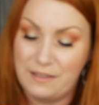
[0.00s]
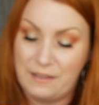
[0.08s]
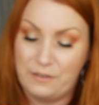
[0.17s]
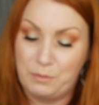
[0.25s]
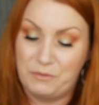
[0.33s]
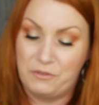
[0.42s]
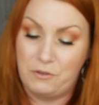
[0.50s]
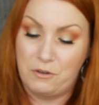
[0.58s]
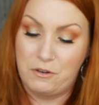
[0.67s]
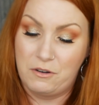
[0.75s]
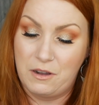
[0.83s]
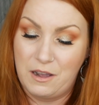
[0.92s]
had this
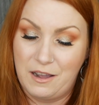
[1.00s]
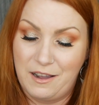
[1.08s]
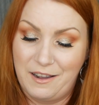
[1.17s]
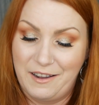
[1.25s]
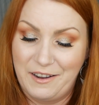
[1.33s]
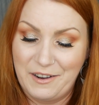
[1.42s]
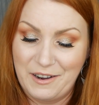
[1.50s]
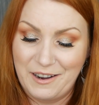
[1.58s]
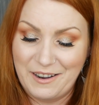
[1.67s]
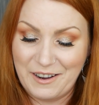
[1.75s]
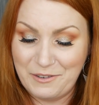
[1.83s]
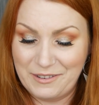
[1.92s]
before.
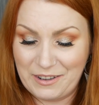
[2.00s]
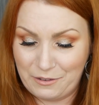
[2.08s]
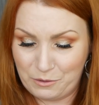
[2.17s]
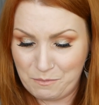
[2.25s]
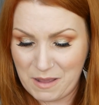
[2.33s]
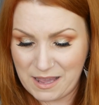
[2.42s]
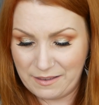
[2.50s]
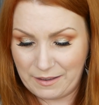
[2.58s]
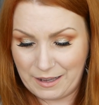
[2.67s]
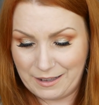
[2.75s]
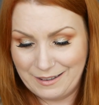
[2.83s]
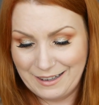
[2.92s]
Oh, it sounds
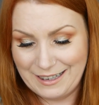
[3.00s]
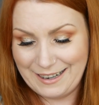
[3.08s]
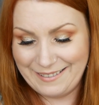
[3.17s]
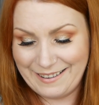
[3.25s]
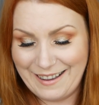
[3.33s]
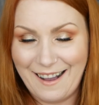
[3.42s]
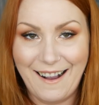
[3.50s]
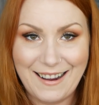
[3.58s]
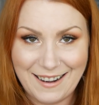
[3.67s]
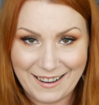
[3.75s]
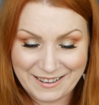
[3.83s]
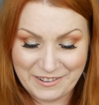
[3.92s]
amazing. Glitter
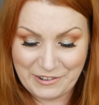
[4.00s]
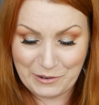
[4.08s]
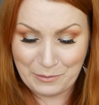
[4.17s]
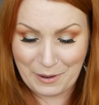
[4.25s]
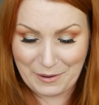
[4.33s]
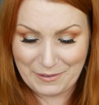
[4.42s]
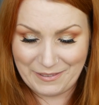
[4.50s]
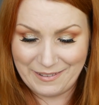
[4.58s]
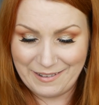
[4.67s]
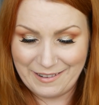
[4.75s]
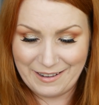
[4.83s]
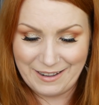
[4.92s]
Eyeliner Duo.
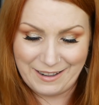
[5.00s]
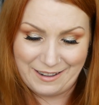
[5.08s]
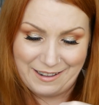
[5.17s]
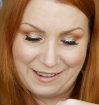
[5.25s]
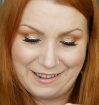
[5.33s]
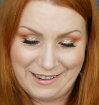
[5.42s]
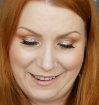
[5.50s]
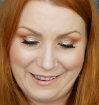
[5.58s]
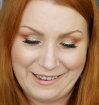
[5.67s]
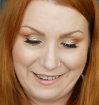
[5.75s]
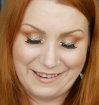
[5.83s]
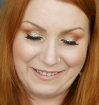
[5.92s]

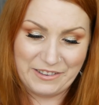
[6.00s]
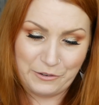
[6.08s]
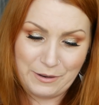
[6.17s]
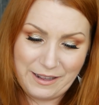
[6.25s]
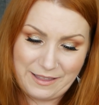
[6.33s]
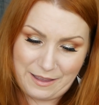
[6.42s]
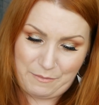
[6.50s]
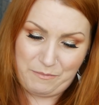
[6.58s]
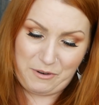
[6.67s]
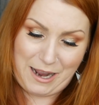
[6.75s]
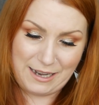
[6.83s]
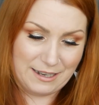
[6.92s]
Now I do like
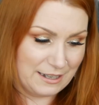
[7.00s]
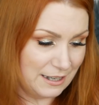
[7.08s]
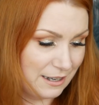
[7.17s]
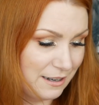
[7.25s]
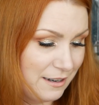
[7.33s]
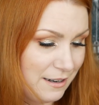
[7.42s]
their brand.